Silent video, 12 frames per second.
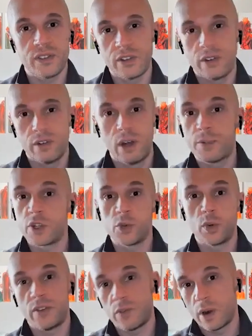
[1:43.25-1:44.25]
So up to
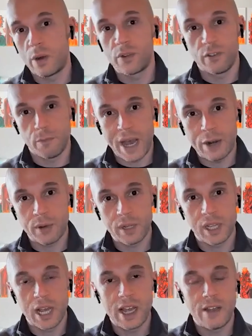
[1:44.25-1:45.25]
twenty-four hours of
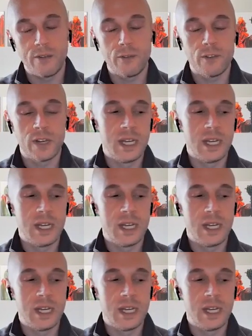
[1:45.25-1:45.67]
battery life.